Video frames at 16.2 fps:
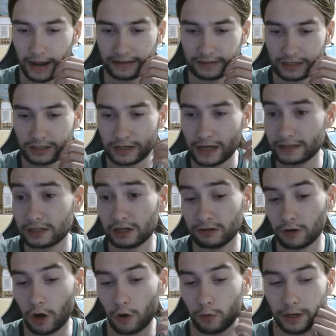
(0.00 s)
it's literally
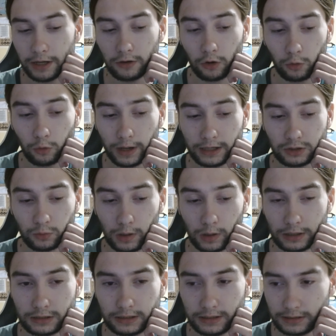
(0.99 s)
no legal way to
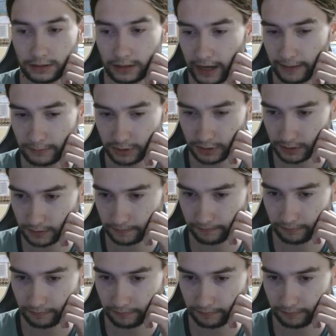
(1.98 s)
watch these games.